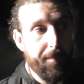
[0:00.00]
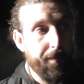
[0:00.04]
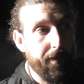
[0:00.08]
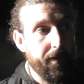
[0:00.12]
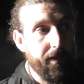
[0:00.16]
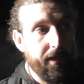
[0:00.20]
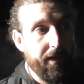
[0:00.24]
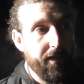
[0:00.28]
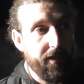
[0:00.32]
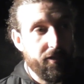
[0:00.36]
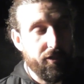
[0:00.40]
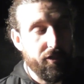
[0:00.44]

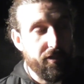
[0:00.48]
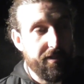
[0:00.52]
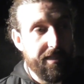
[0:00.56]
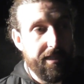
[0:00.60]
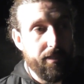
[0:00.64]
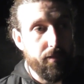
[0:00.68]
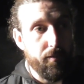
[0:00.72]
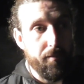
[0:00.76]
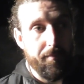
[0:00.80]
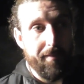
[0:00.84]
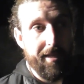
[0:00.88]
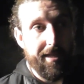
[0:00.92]
And I just
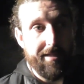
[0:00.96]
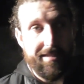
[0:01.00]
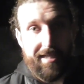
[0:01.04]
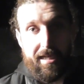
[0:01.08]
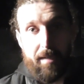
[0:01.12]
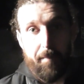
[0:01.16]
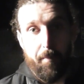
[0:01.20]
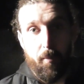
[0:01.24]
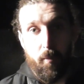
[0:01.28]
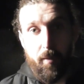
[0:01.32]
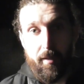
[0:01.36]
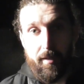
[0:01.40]
said to him there,
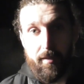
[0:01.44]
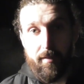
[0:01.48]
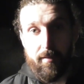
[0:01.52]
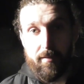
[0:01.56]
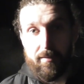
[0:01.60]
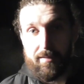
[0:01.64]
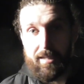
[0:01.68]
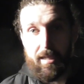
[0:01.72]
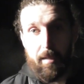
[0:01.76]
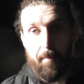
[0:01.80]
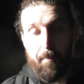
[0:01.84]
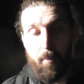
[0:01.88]
take
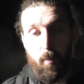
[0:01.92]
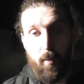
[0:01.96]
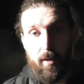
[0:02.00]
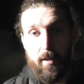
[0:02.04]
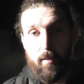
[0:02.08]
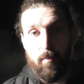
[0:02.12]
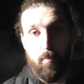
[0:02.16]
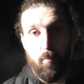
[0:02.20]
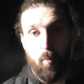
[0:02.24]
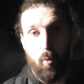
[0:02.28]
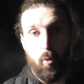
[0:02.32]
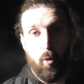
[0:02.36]
the
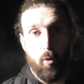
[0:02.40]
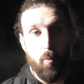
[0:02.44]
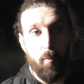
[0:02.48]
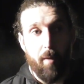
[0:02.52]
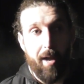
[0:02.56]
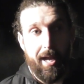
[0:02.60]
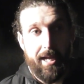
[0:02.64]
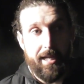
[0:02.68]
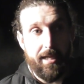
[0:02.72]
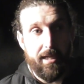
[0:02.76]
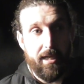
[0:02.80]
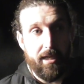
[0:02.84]
point, walk
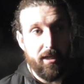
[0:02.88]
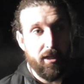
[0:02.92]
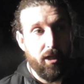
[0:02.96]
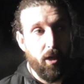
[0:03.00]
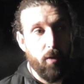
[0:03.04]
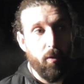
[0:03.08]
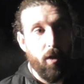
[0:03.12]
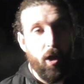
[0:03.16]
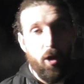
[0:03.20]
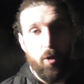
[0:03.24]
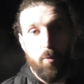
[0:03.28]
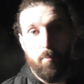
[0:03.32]
away and
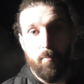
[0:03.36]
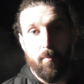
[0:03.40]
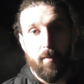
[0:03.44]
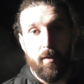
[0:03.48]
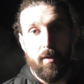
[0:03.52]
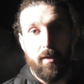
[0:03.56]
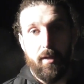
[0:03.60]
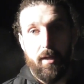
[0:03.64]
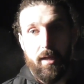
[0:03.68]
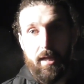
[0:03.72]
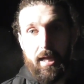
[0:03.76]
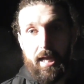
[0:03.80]
go
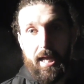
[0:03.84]
home.